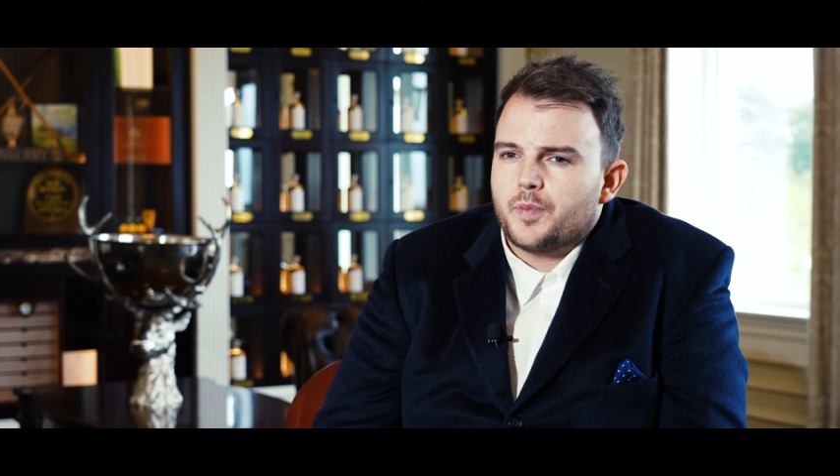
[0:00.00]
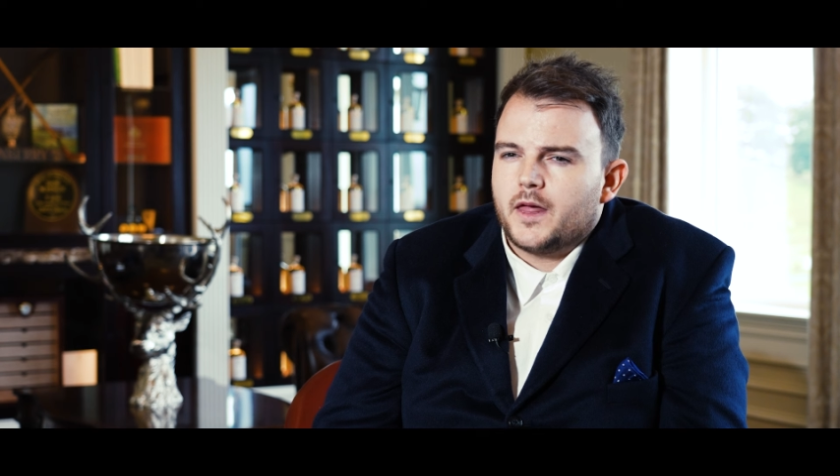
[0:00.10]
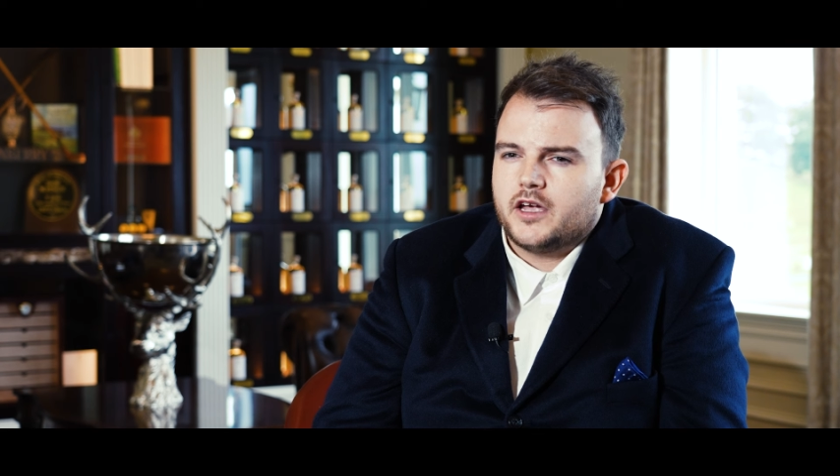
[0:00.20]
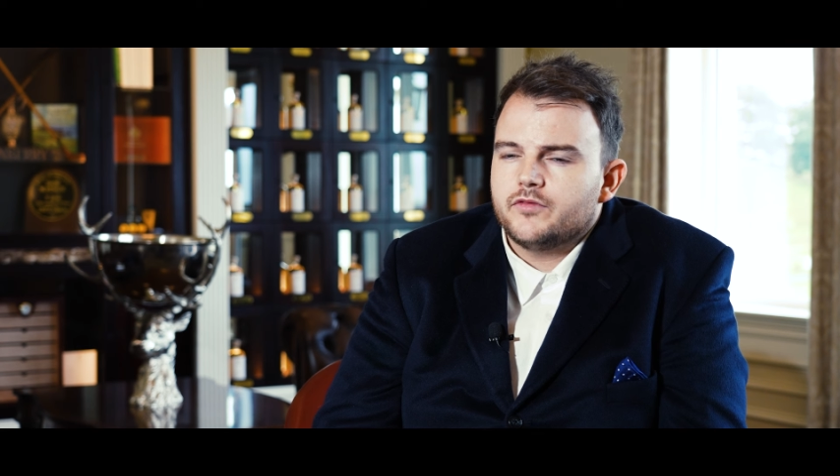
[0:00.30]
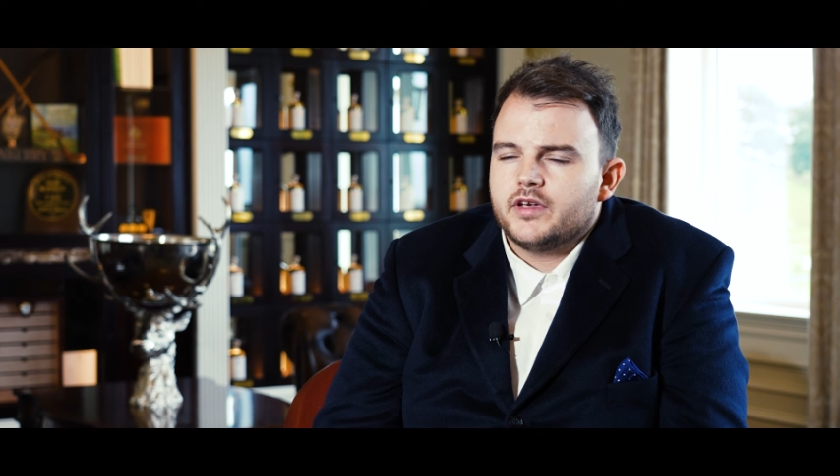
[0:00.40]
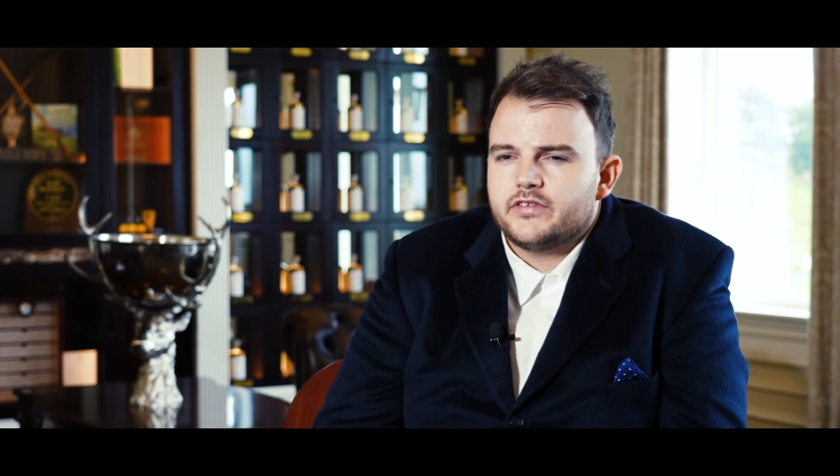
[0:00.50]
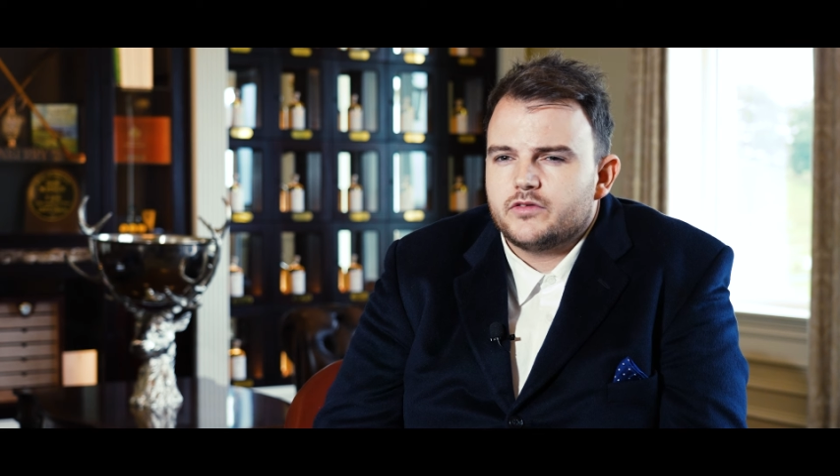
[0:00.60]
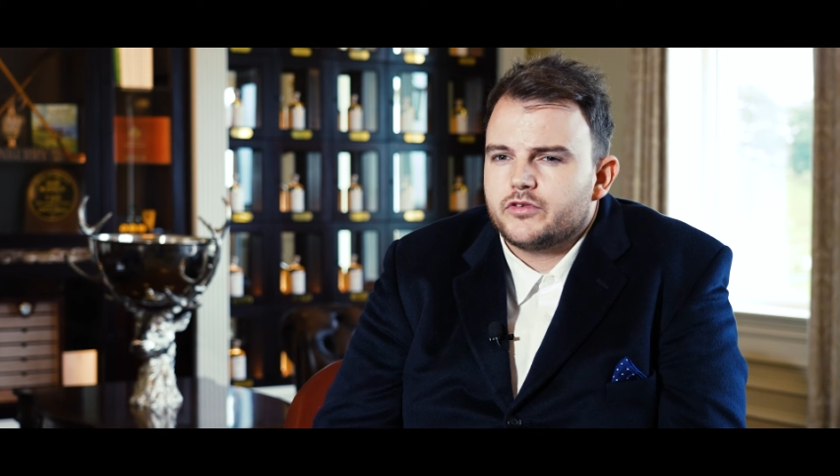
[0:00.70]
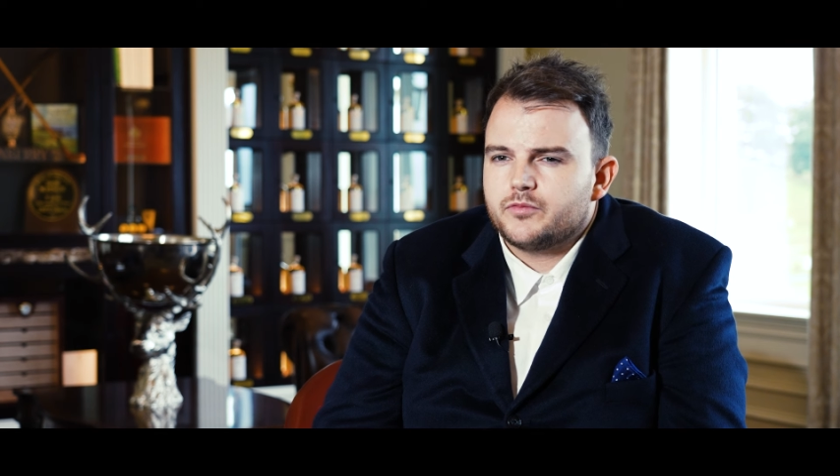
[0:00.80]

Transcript: I invested with